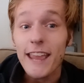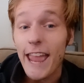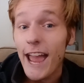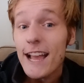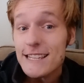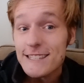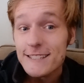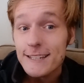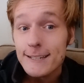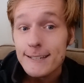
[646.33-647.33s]

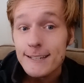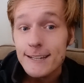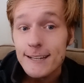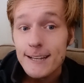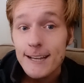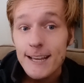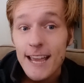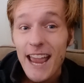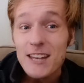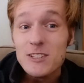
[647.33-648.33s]
cast
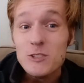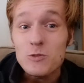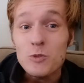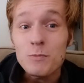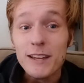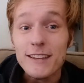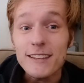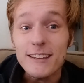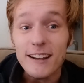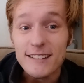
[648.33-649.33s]
and due to my
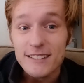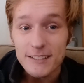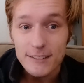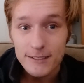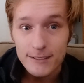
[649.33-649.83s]
gut.